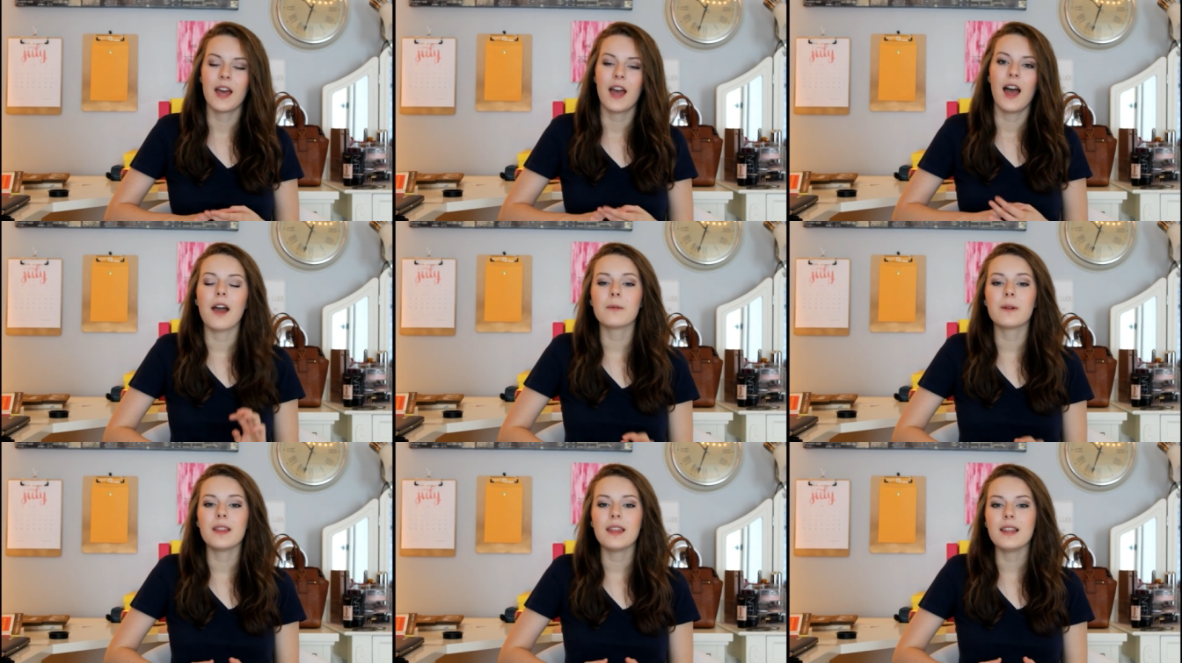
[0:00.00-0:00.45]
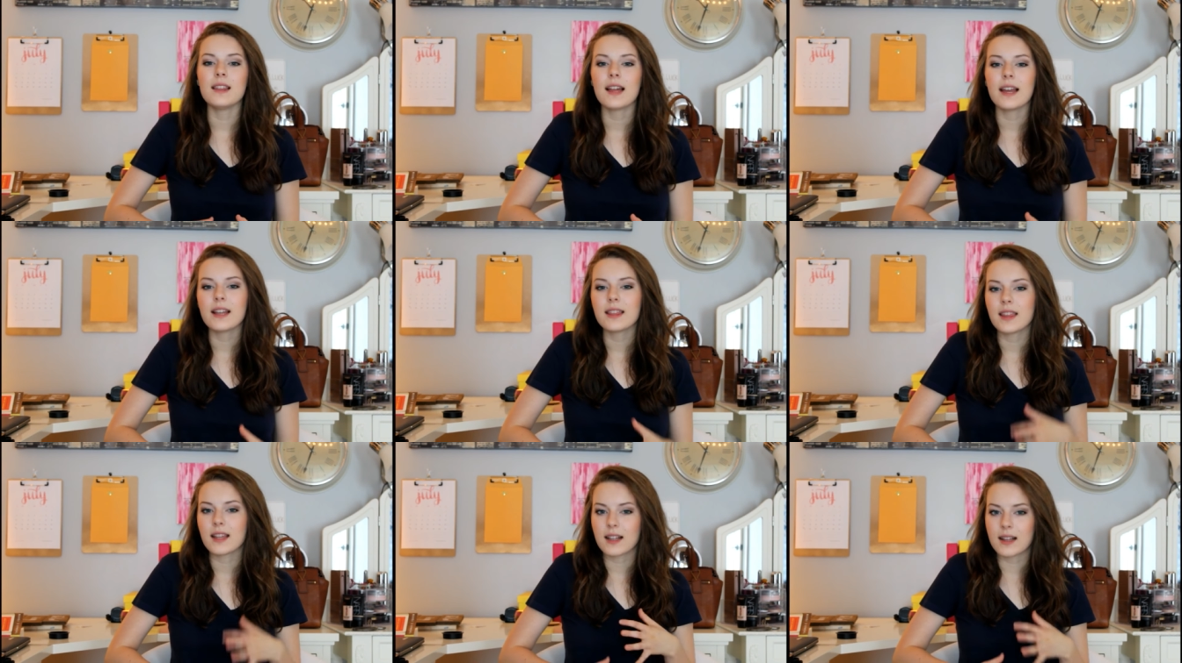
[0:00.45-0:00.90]
I really
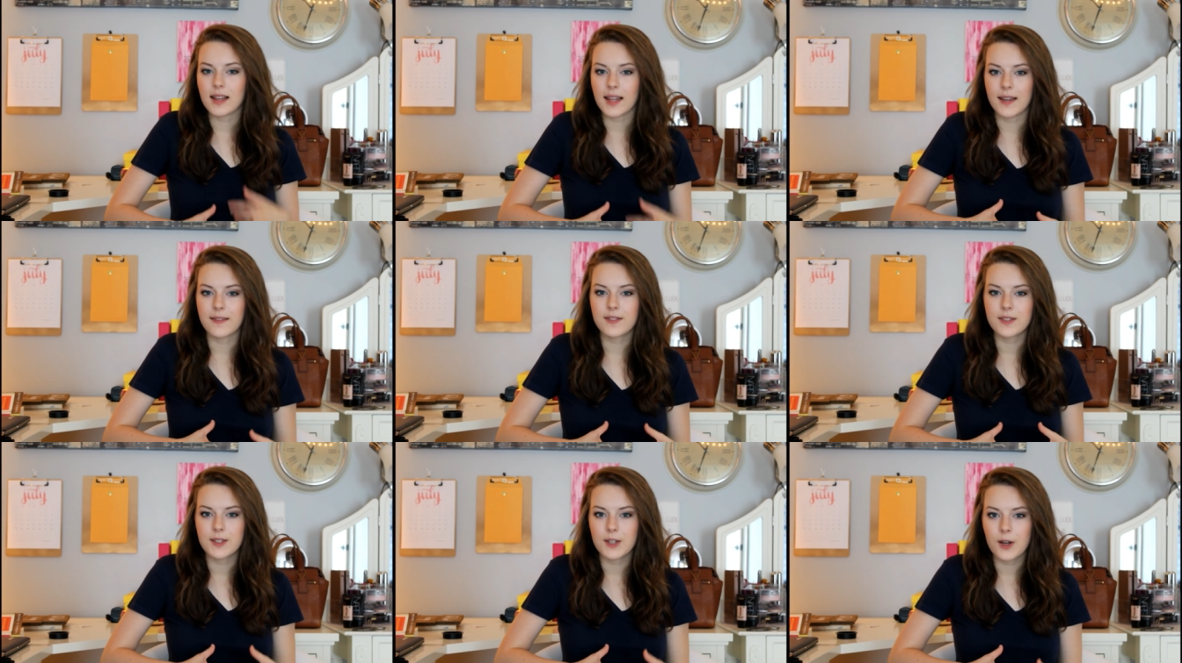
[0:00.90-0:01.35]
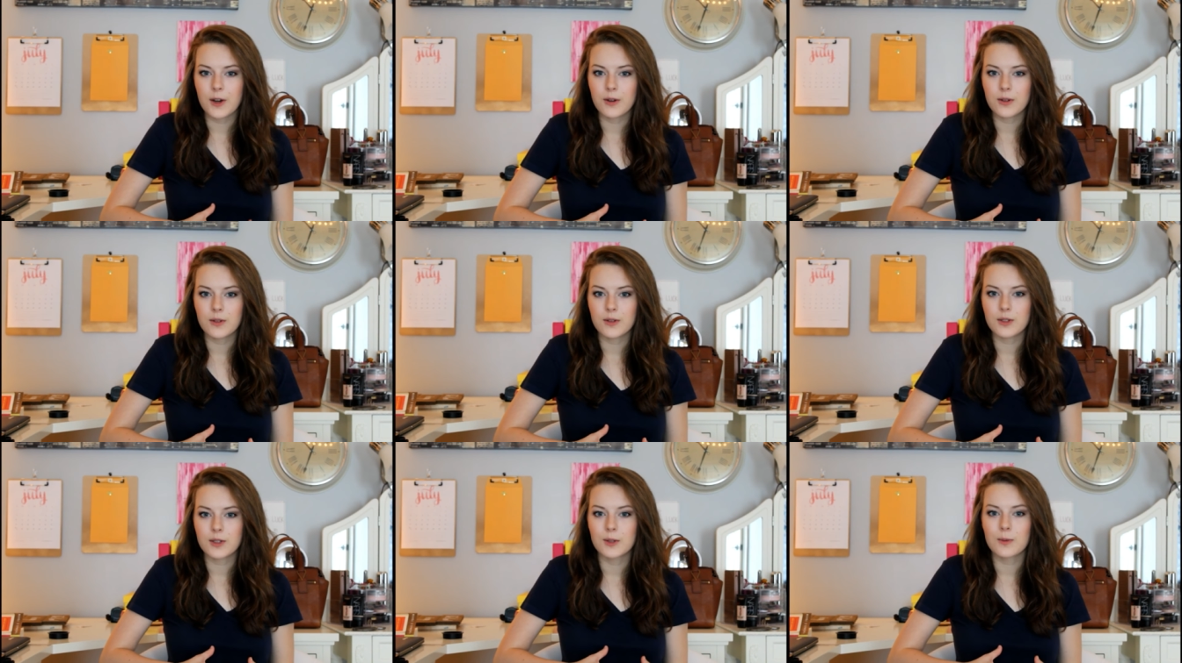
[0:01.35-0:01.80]
like the Cliff
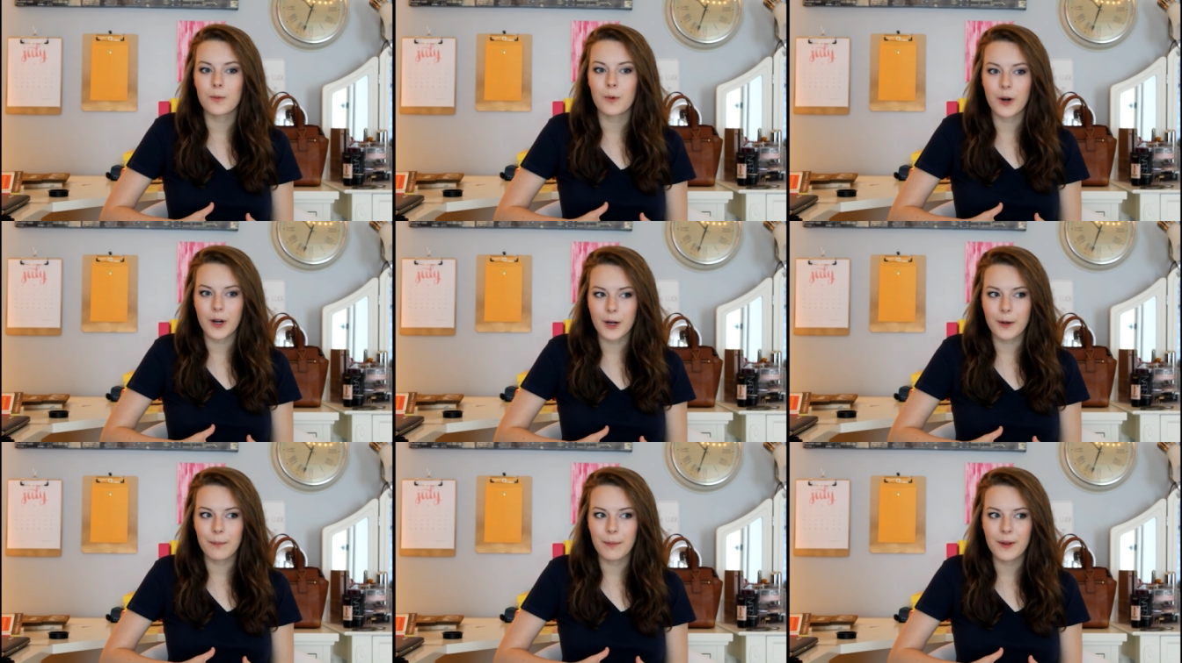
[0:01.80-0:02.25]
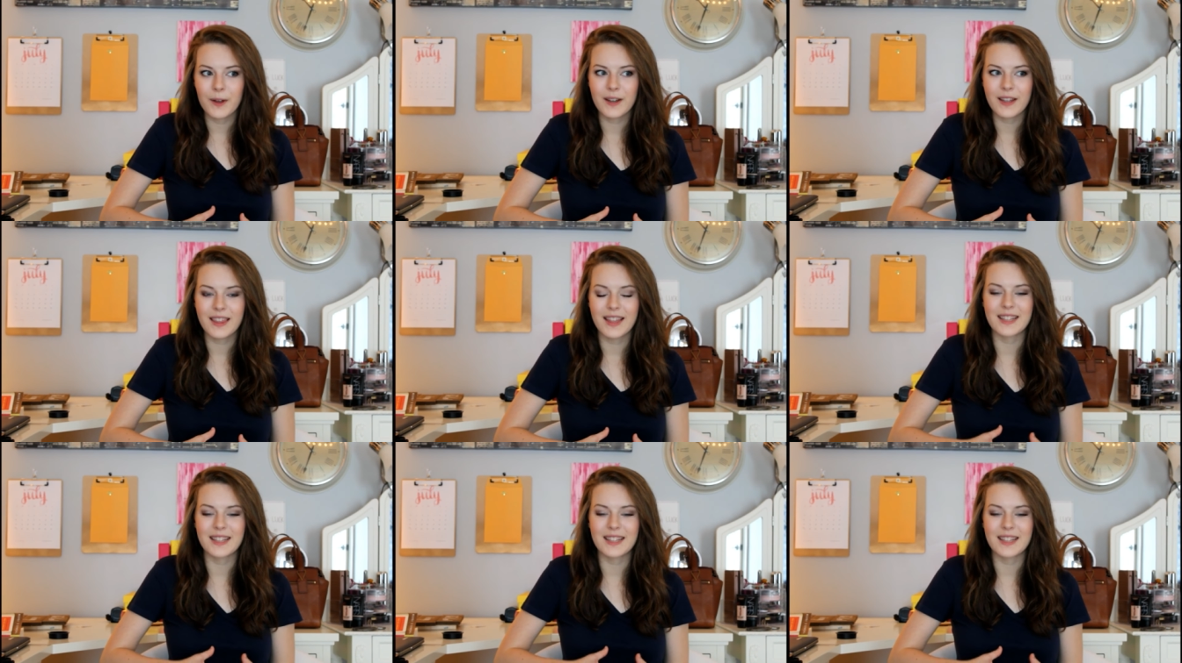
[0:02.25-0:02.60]
Notes workbook,